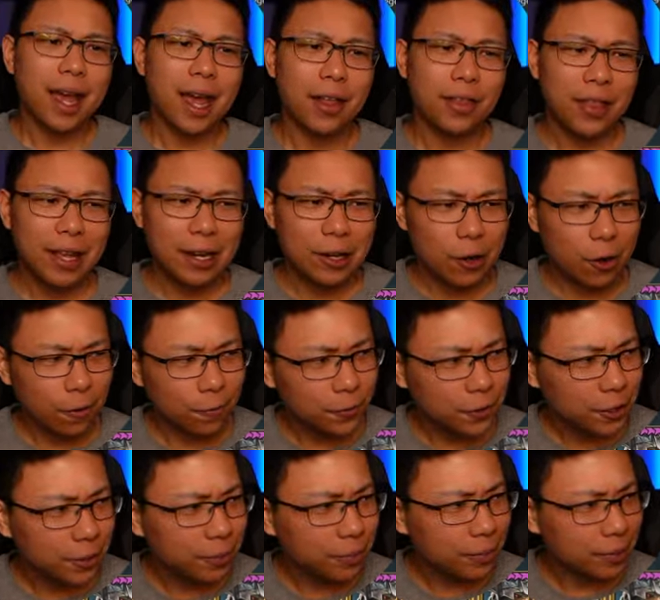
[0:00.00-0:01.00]
And they nerfed
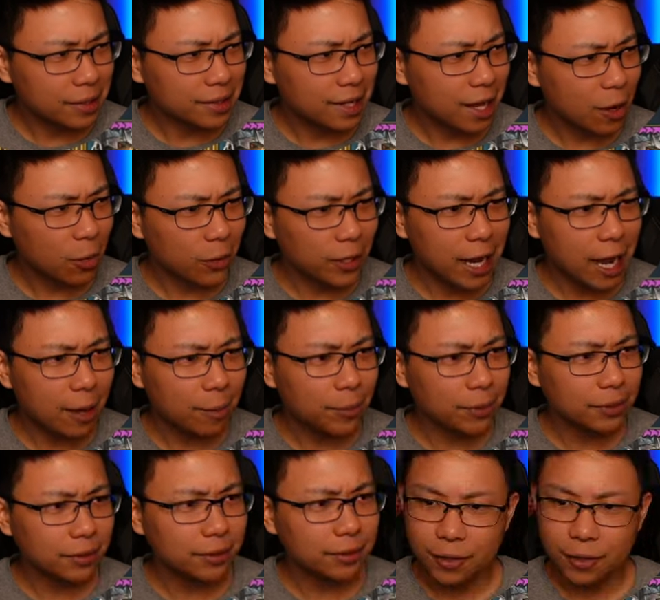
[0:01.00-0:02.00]
him? Is that what
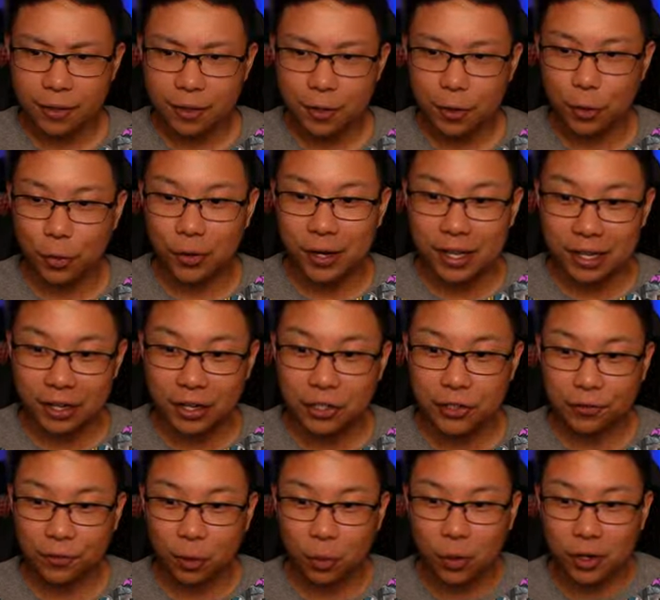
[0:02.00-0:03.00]
happened? Three years
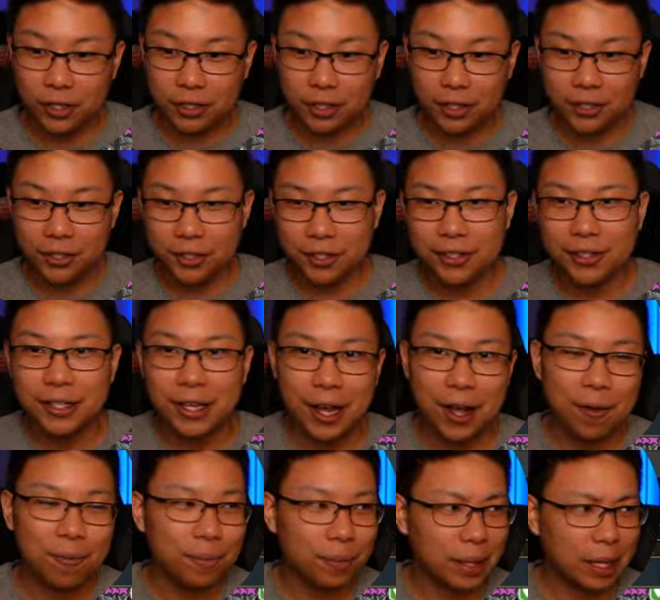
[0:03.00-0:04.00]
for one Duchess? Yeah.
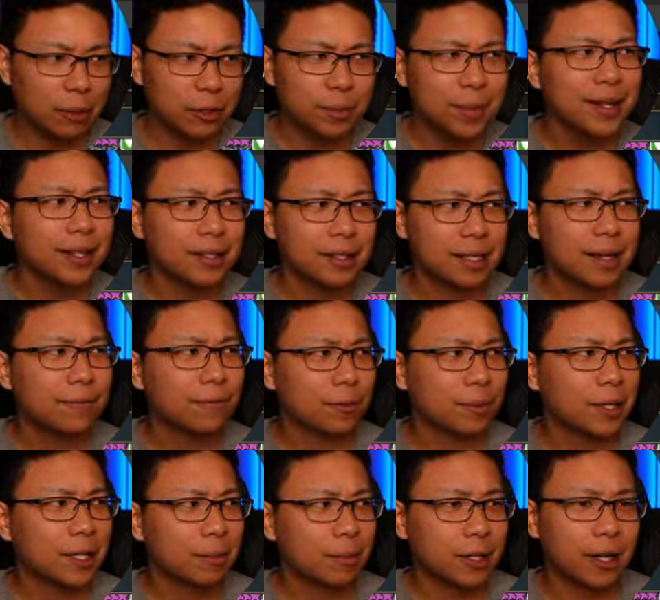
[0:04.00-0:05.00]
It was about the same for
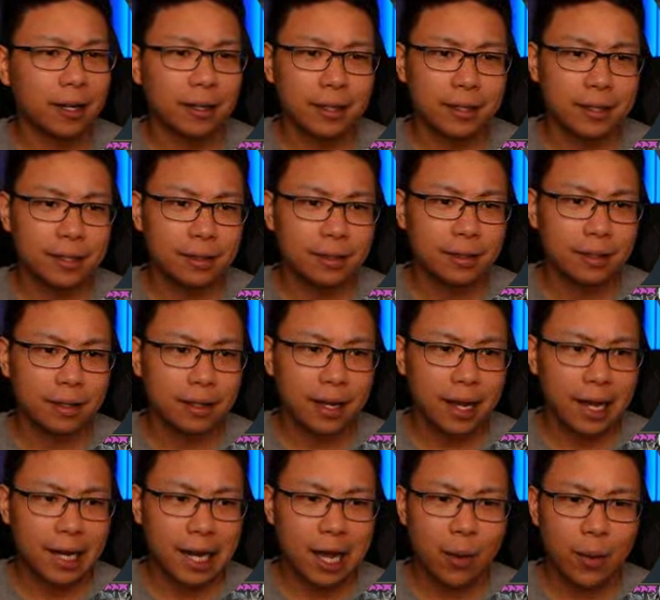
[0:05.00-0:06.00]
me, to be honest.
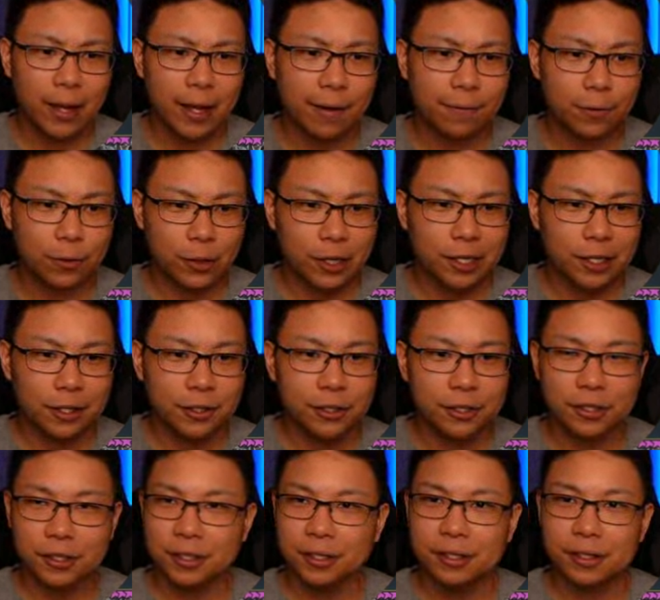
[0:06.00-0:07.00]
And now I have three
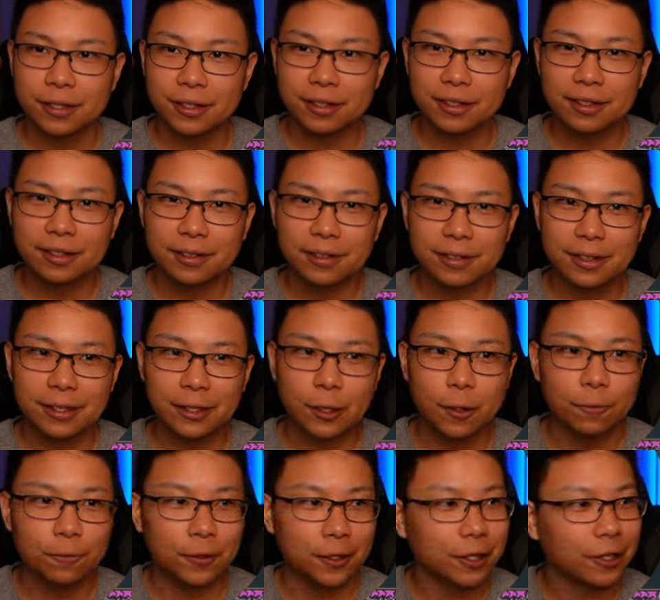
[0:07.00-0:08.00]
Duchesses. Go
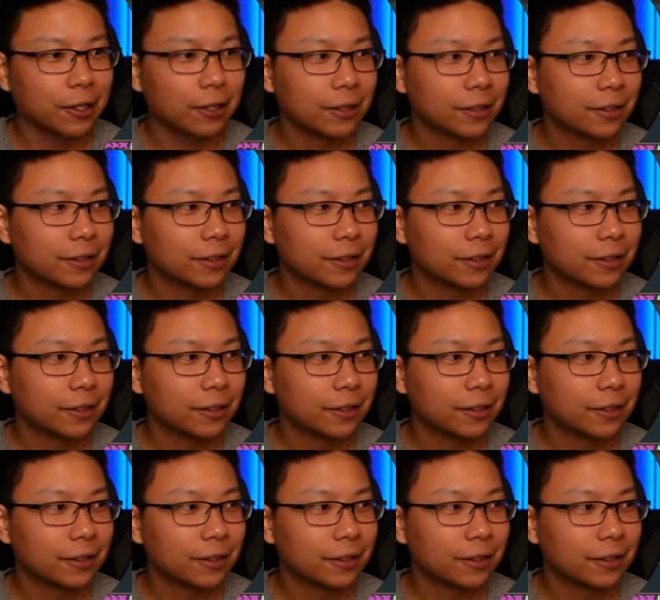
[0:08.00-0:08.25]
figure.